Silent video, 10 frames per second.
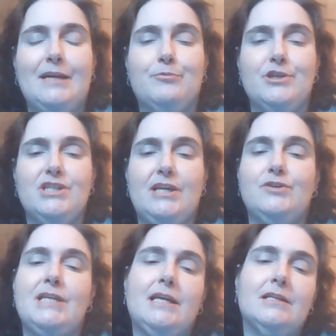I appreciate
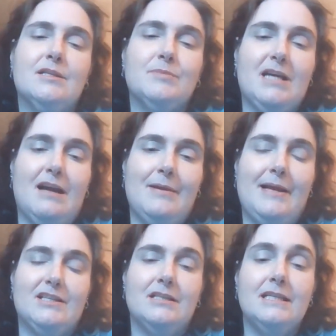you taking some time
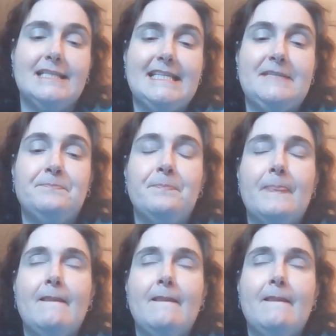out to listen.